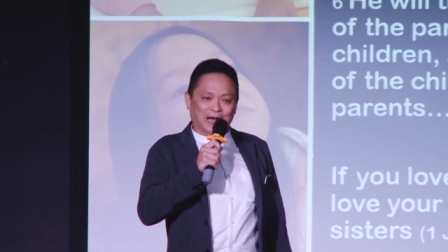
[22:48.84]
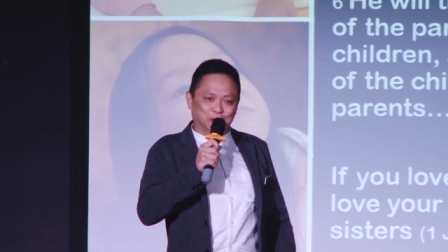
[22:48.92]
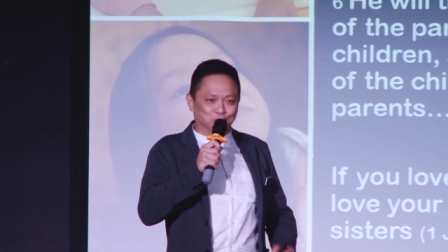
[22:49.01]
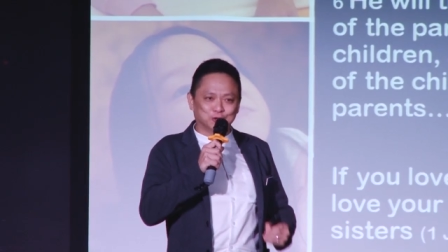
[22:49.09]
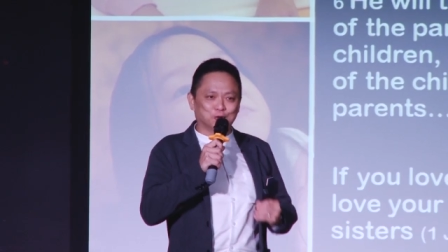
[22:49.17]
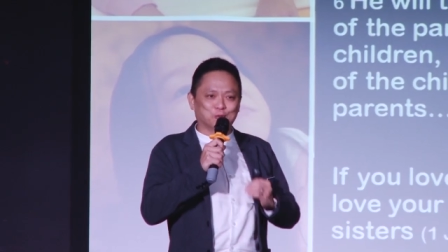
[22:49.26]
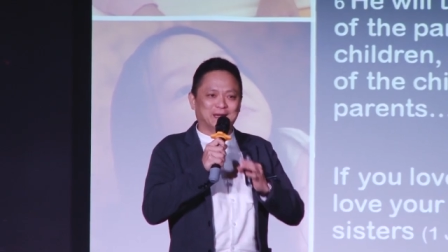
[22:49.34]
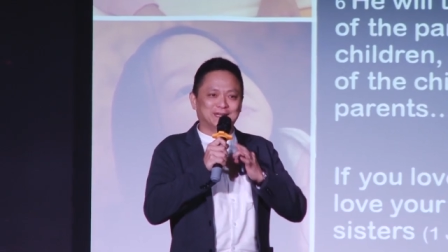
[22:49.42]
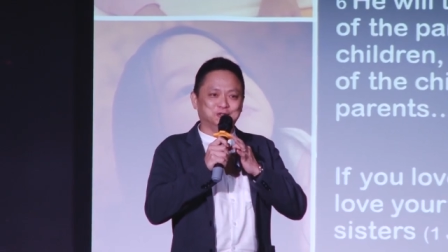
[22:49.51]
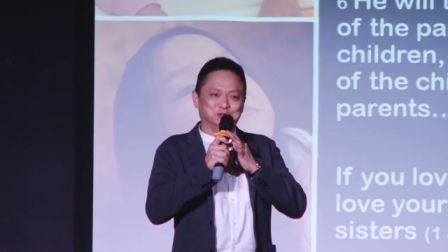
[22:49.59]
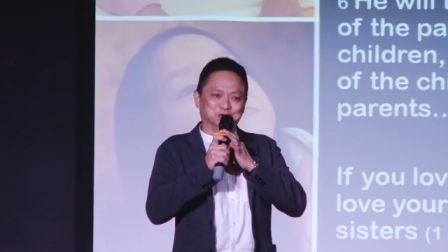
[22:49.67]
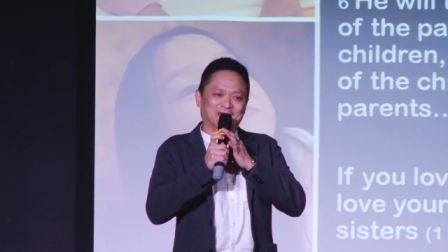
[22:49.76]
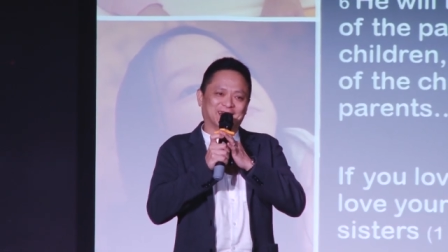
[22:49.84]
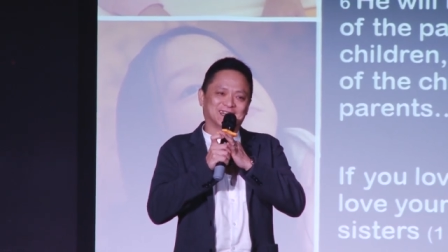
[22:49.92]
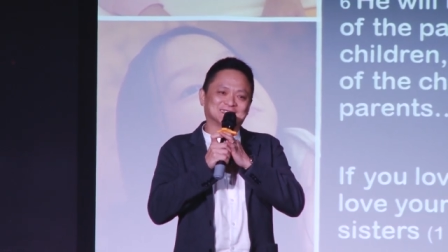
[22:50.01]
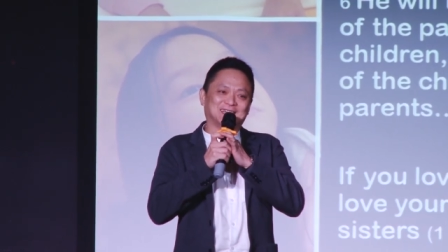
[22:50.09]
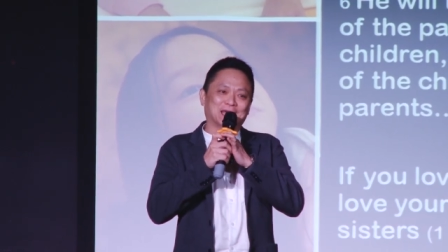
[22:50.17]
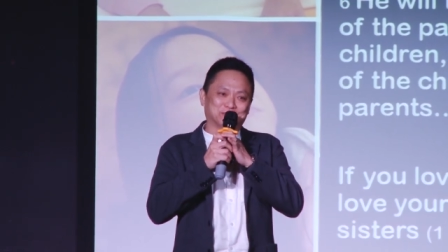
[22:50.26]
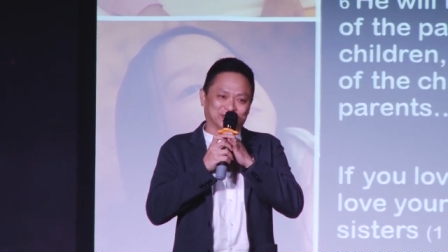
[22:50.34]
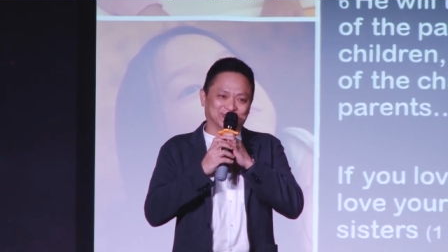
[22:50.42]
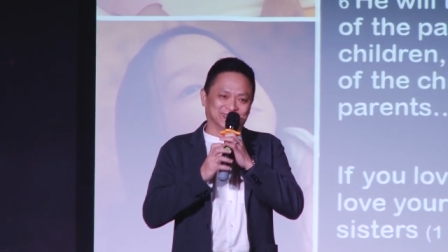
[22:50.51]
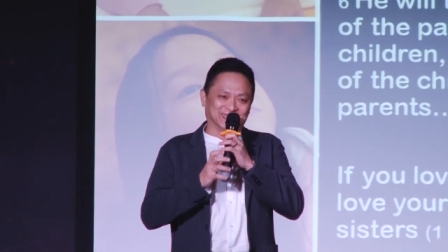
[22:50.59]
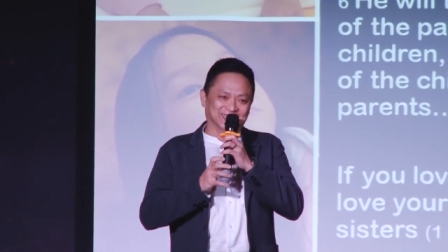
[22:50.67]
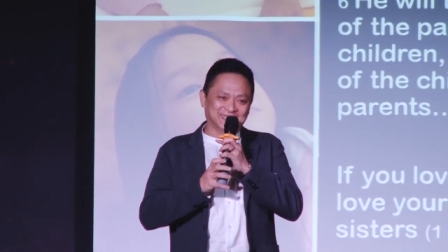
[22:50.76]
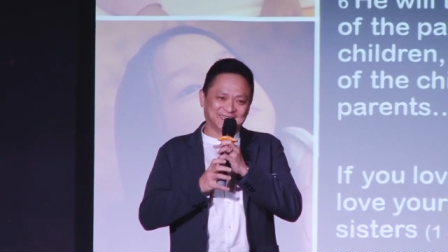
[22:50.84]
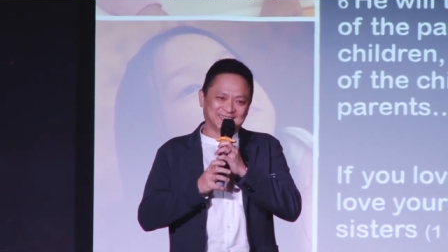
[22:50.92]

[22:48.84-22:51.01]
I don't know whether Juliana slept or not. lah.